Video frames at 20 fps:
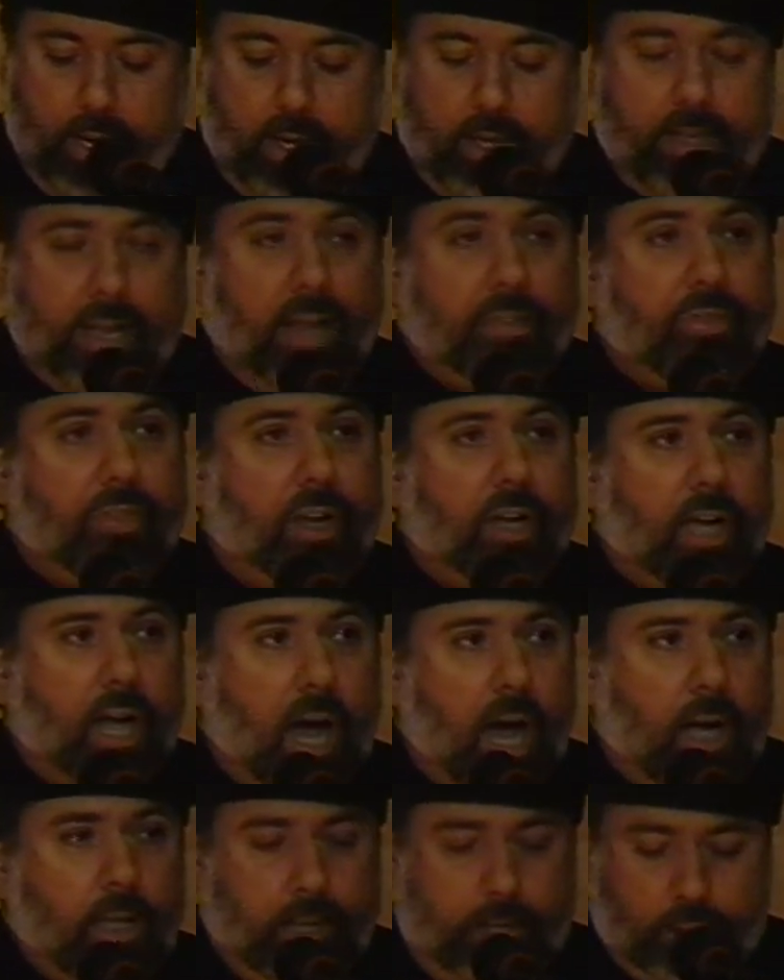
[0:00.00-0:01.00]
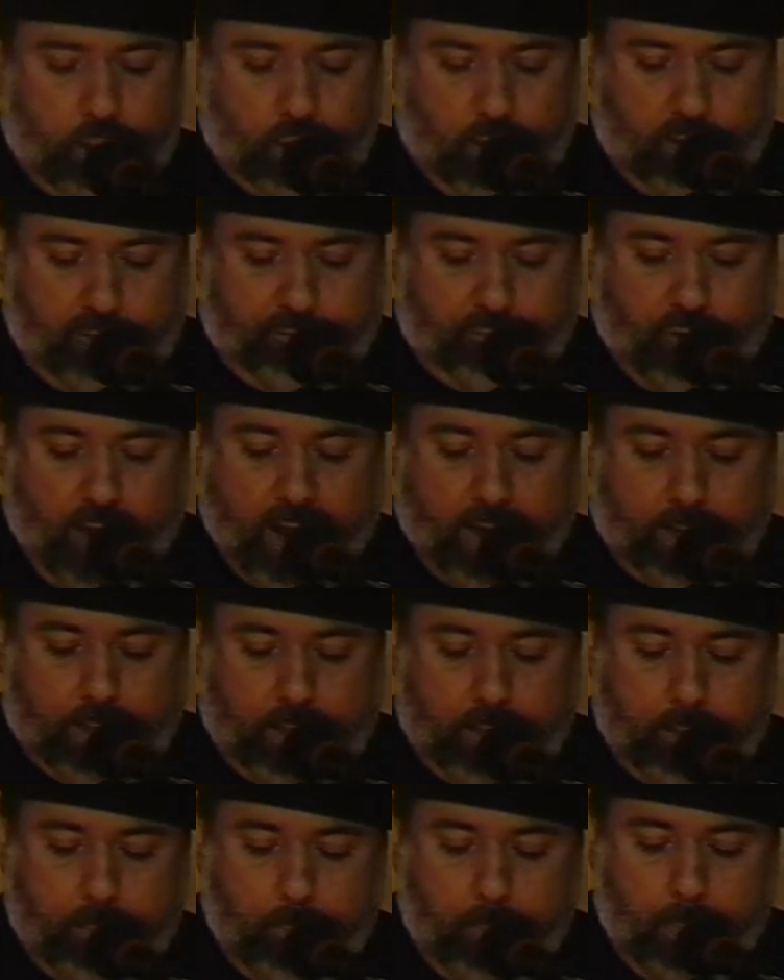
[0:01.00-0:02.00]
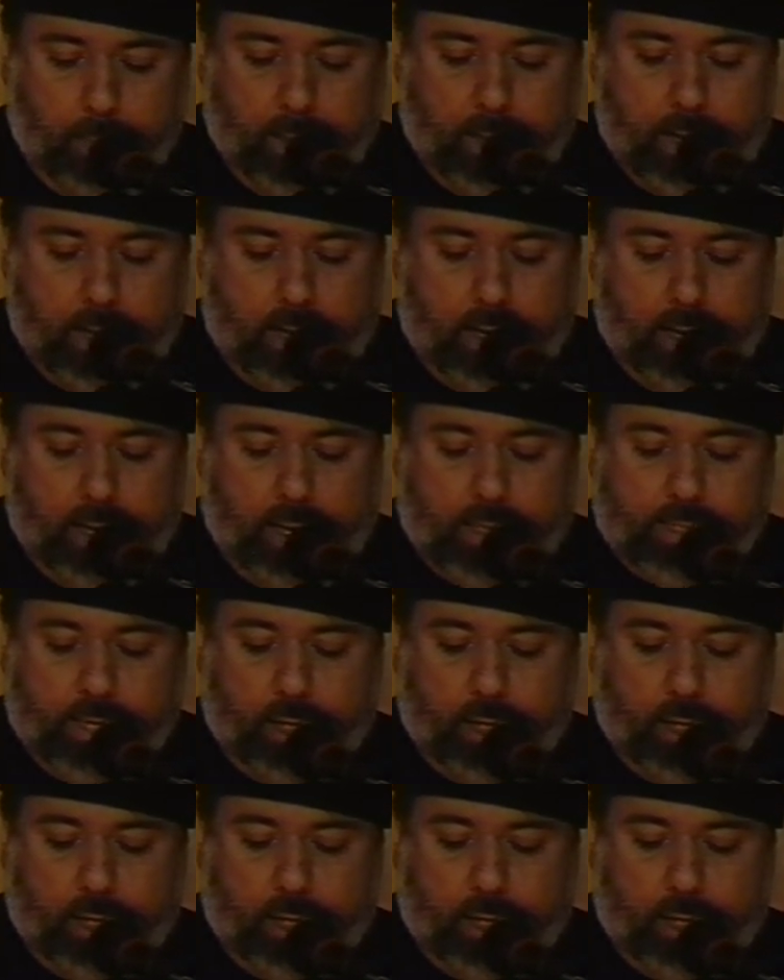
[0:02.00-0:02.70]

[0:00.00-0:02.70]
Yet the College of Franklin is